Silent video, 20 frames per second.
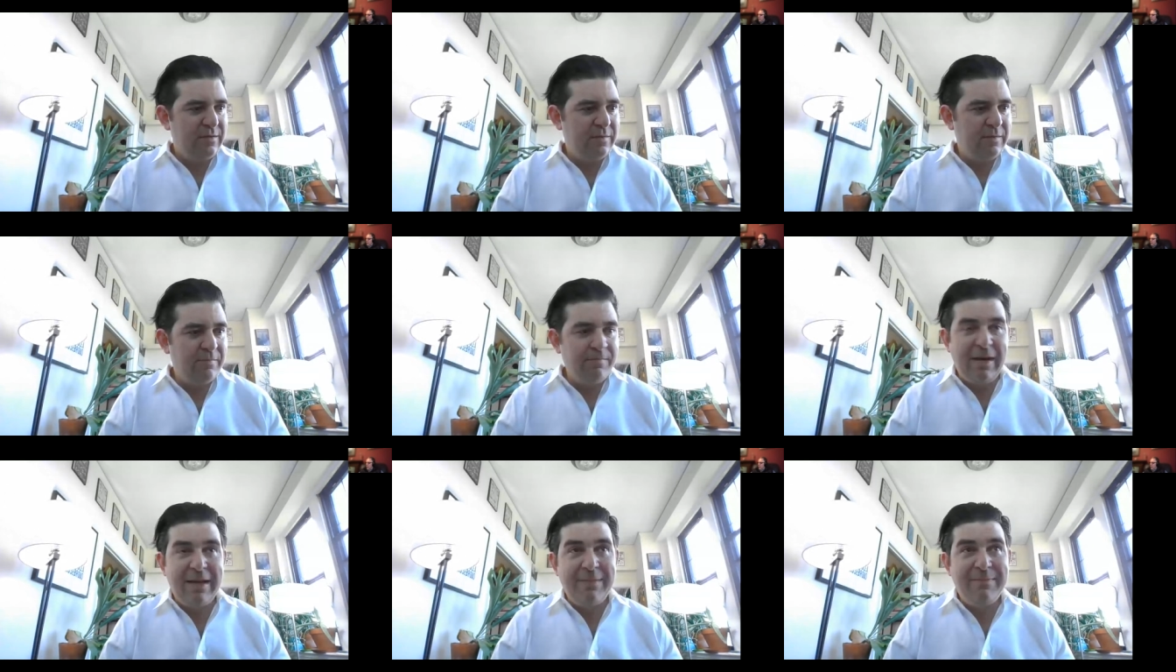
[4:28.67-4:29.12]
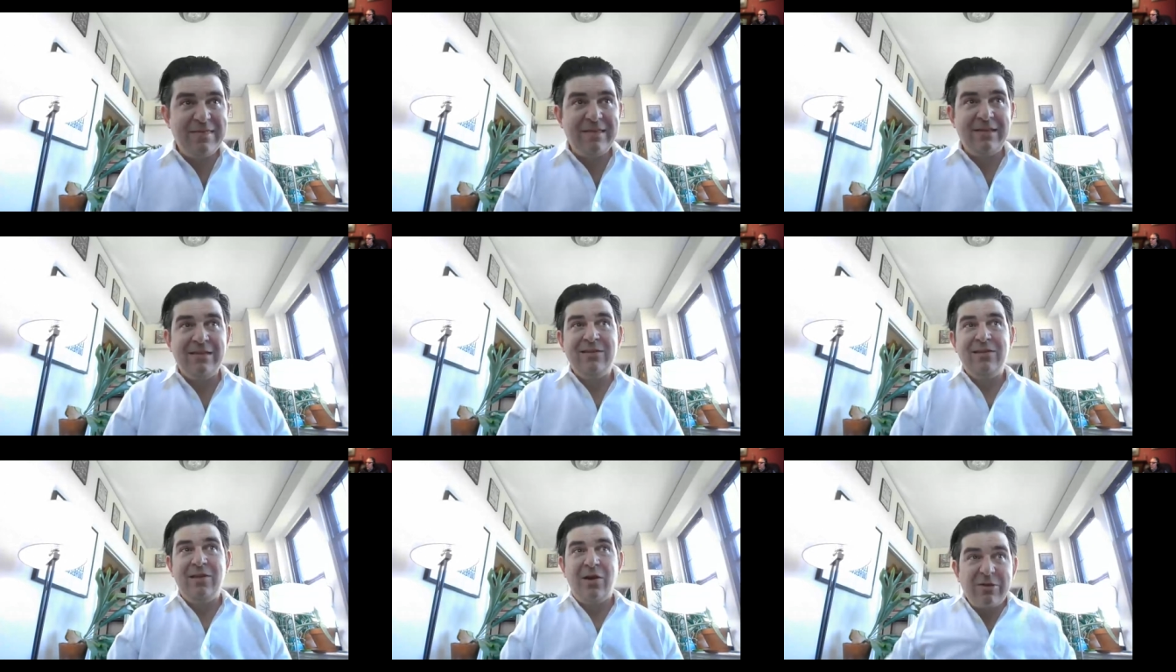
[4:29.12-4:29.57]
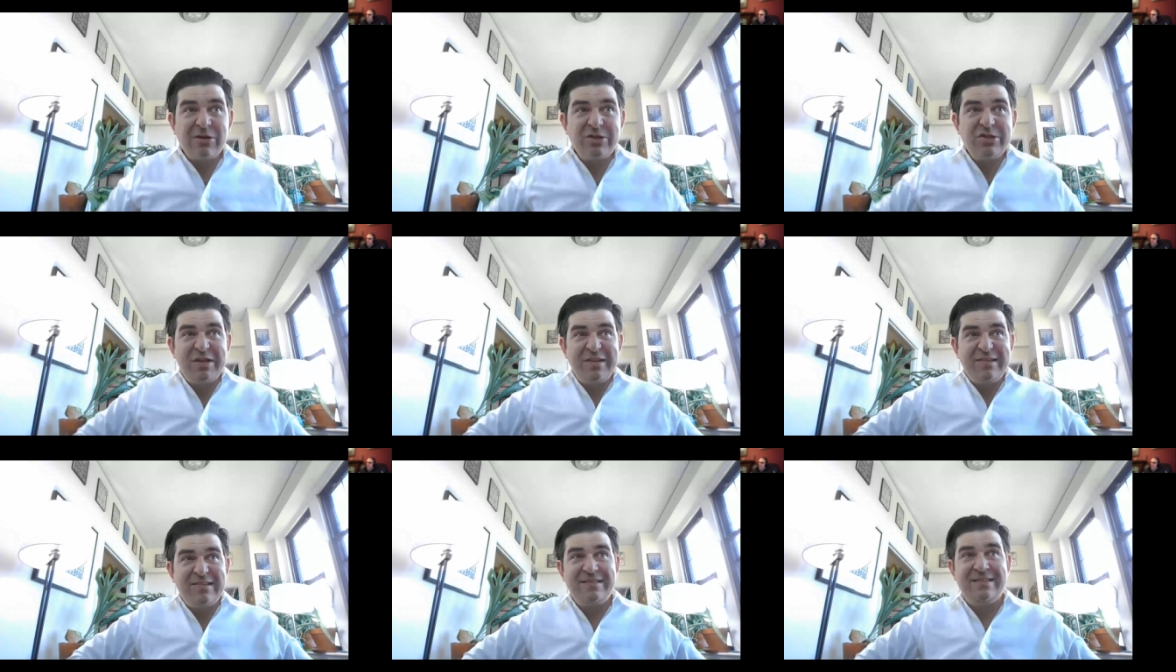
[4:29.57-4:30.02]
it might be the
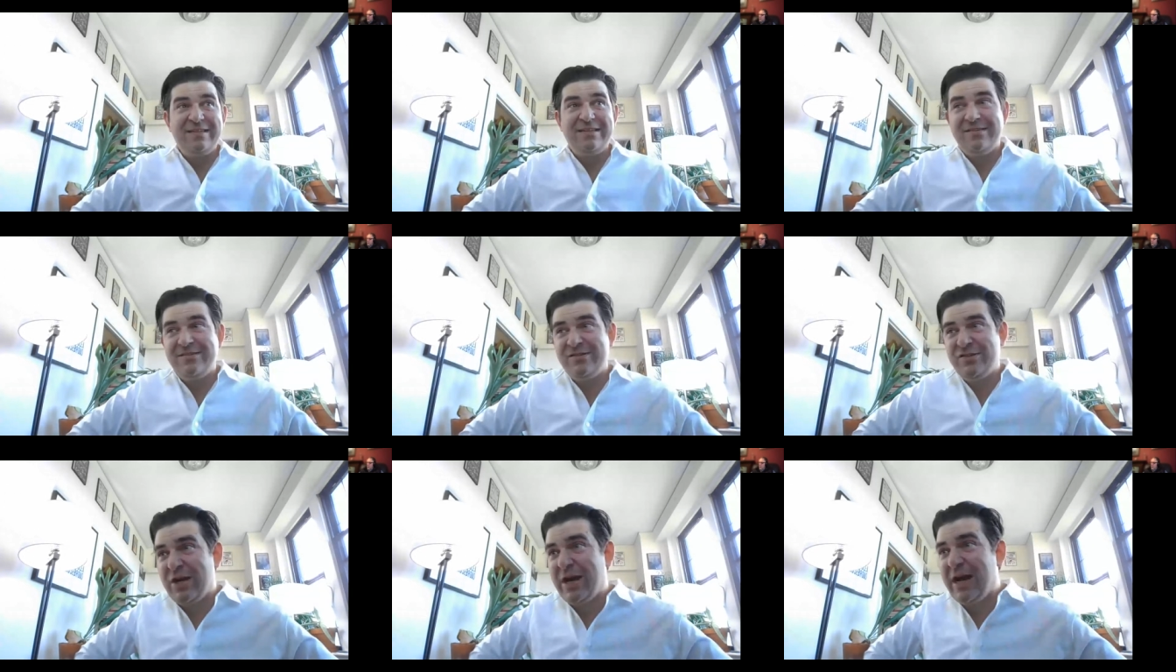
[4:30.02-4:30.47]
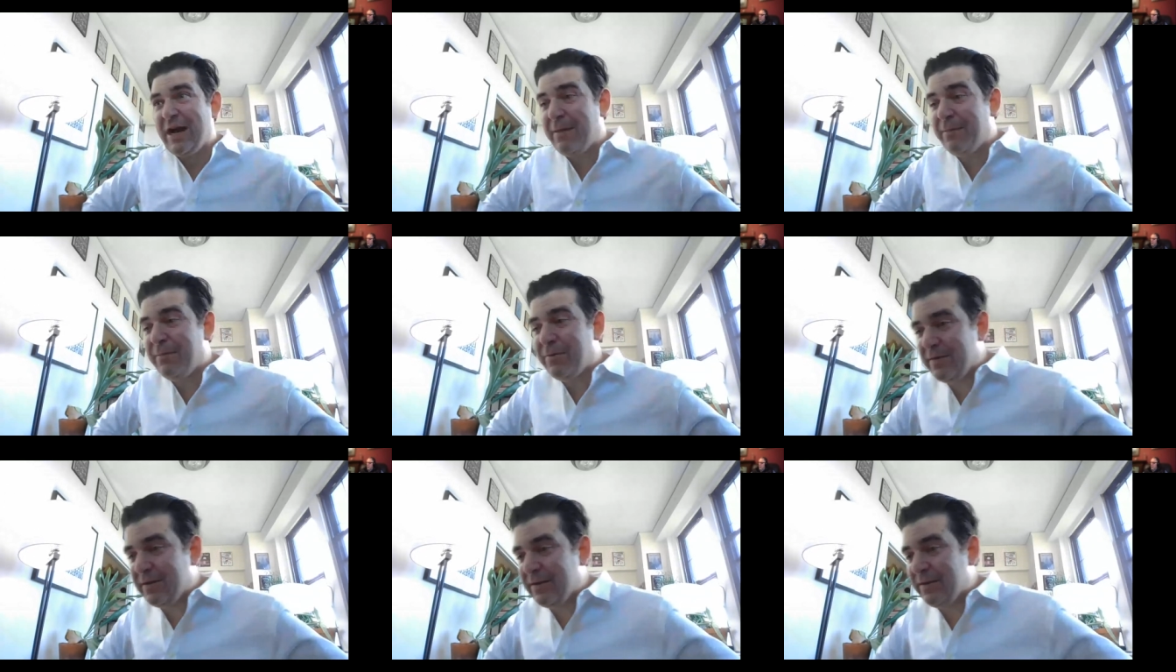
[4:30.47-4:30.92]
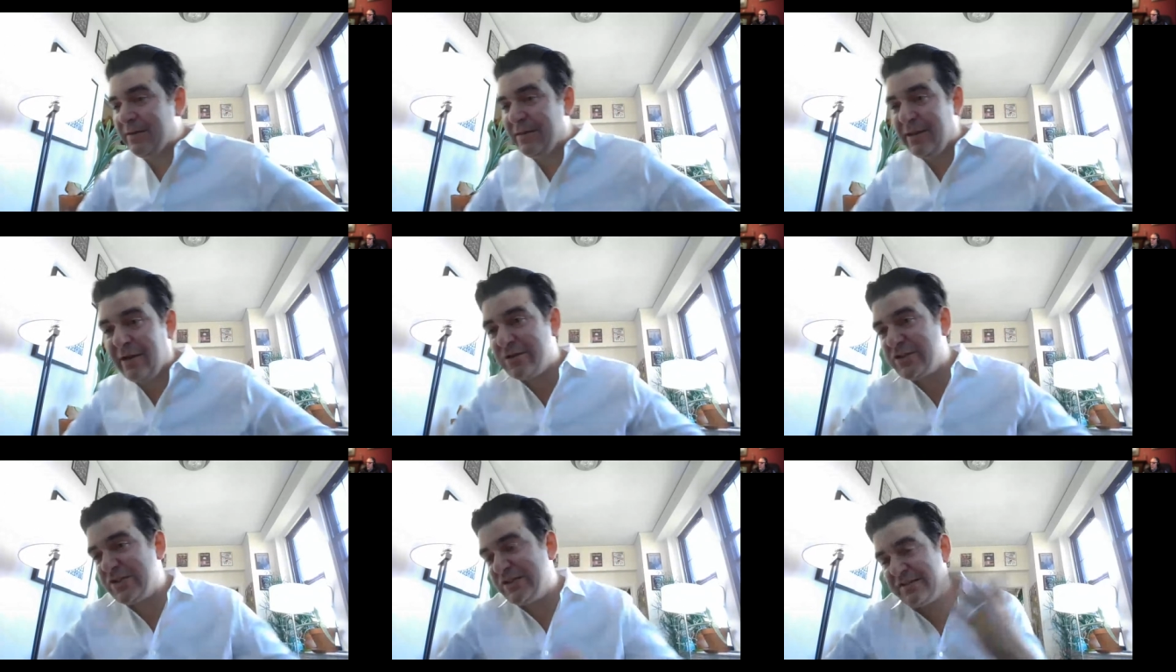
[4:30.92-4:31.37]
largest job, uh,
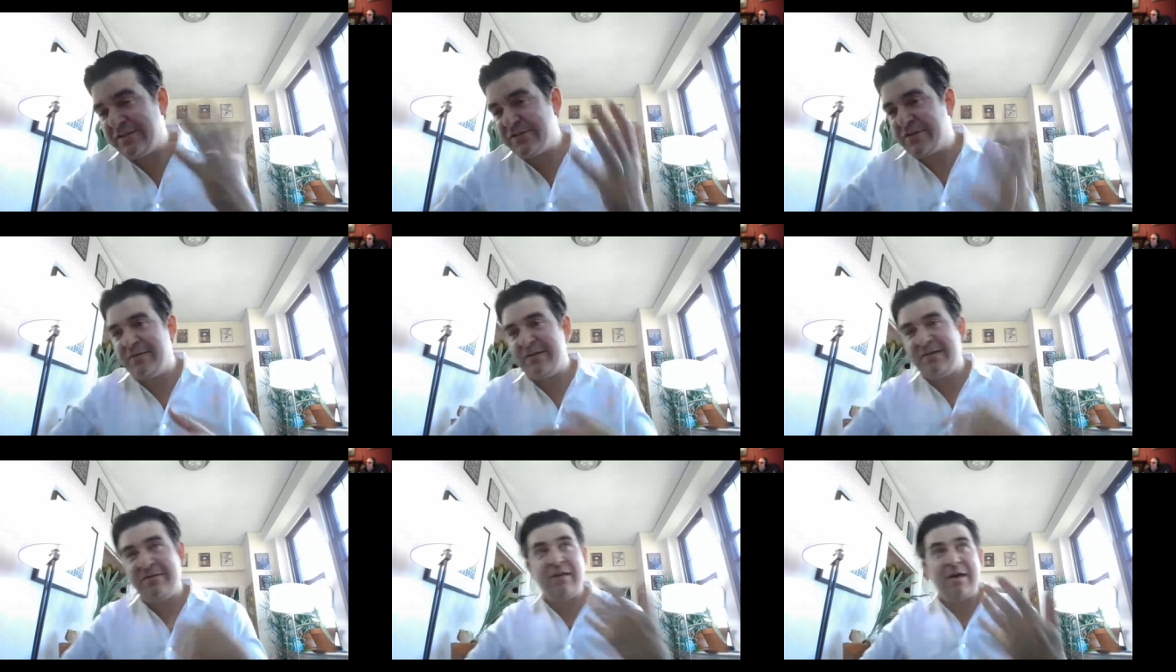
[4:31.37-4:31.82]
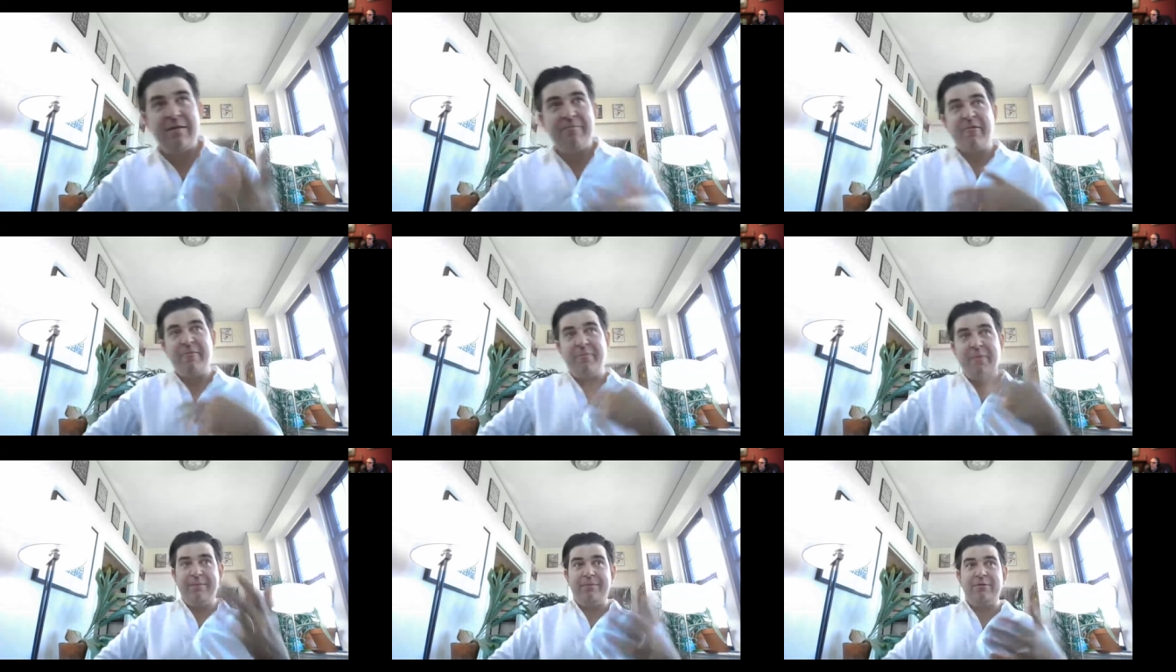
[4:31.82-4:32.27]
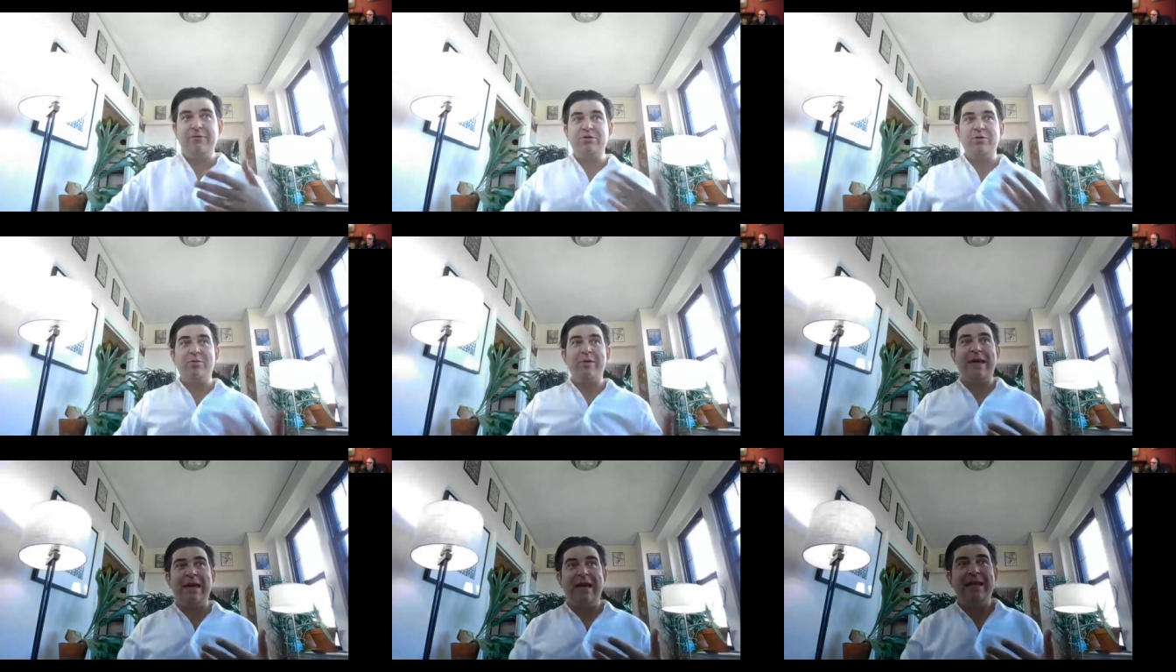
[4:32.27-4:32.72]
largest in terms of number of people
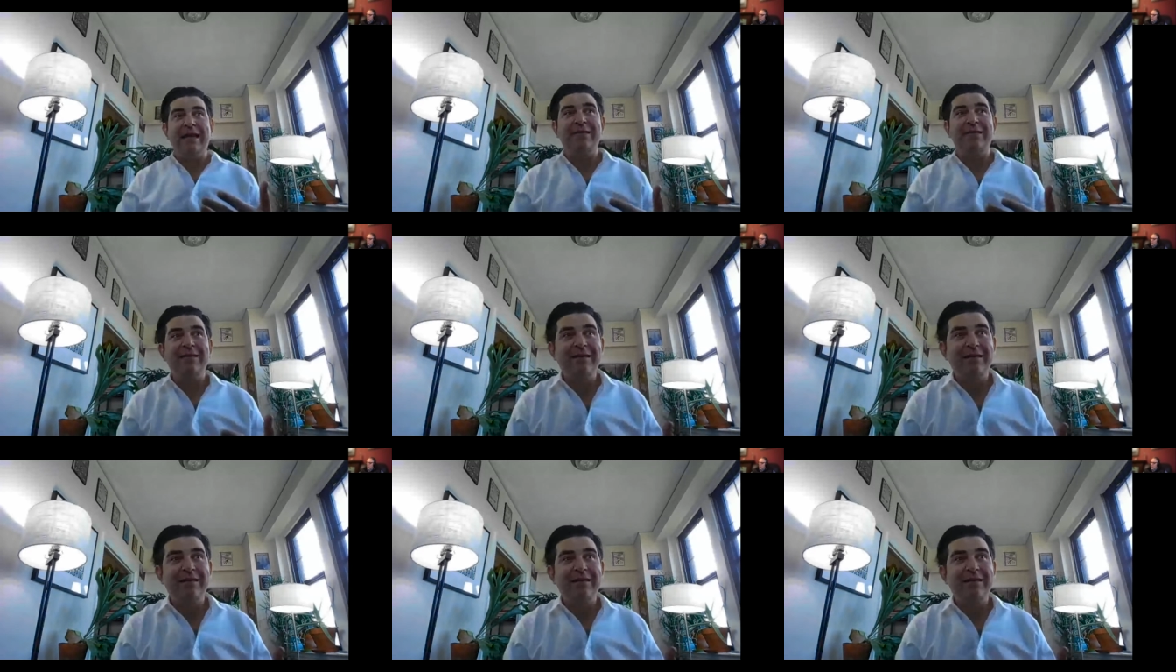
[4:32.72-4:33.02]
doing it